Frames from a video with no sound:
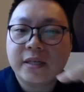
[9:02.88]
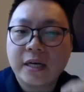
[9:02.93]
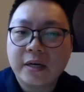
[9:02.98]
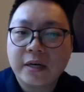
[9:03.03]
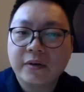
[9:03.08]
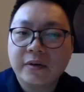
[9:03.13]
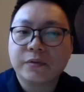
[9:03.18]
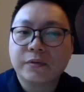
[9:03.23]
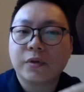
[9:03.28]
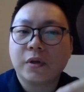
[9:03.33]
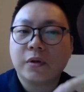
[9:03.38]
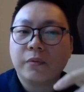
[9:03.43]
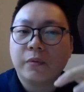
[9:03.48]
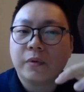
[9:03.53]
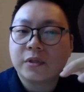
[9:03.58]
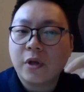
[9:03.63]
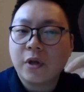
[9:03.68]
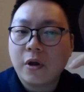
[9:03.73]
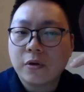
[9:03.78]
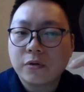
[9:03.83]
narrative
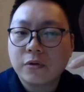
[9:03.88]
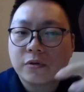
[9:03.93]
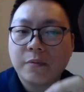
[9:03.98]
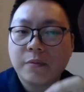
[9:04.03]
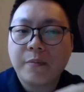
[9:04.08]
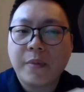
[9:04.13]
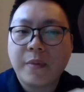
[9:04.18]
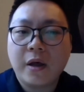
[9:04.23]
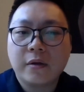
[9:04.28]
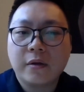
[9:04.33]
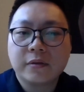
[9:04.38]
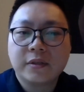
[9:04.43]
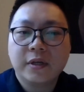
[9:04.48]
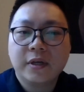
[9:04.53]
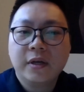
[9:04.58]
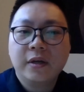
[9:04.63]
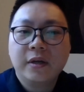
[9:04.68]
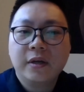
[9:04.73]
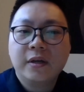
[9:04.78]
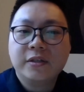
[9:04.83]
was also about
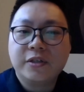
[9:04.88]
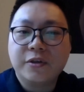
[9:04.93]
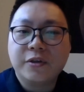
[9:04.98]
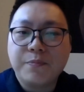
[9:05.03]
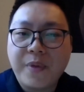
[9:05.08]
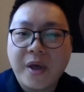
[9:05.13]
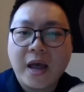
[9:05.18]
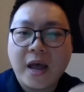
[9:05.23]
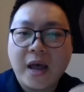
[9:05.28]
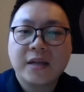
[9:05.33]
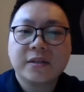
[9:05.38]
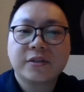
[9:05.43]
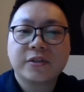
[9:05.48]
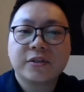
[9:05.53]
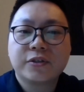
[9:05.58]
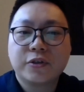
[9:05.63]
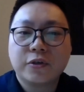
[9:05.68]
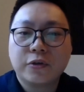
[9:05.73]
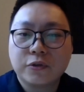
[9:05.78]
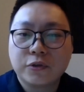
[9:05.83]
Japan's
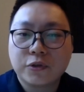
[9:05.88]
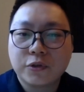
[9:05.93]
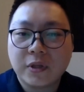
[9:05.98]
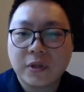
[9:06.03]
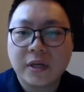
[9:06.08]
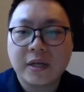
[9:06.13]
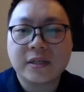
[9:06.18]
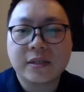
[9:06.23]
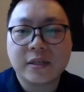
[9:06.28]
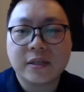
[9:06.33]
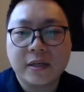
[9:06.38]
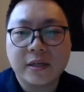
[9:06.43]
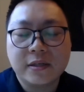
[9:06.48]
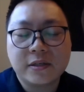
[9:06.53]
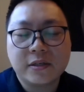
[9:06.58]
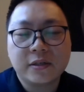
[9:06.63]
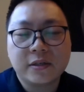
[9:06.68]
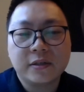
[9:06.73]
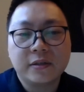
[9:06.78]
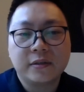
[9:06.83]

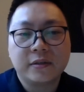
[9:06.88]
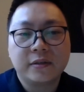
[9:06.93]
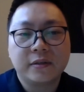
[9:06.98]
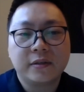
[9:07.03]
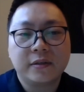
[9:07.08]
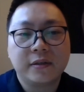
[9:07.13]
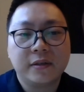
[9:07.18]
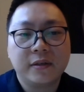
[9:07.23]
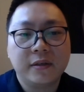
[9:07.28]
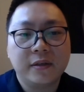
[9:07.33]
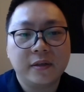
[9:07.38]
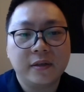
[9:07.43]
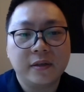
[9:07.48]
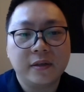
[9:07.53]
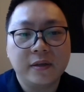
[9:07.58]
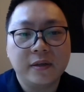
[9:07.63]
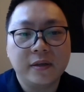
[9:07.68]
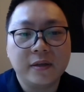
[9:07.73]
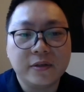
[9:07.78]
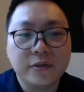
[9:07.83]
socialization
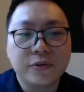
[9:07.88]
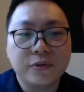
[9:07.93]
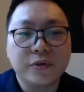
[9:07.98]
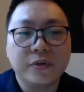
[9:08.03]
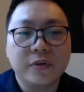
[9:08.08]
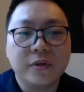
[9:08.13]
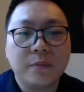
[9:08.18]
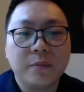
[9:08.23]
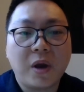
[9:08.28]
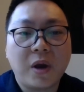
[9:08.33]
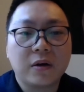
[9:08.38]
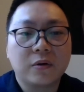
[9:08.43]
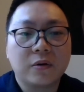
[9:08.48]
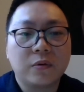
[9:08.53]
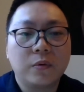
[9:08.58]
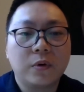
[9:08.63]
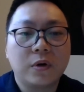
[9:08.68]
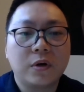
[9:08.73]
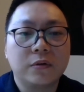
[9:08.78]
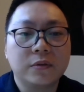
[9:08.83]
into the modern
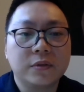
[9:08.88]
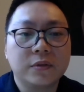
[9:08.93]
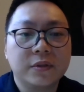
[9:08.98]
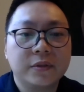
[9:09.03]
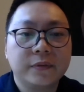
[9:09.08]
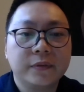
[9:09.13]
world,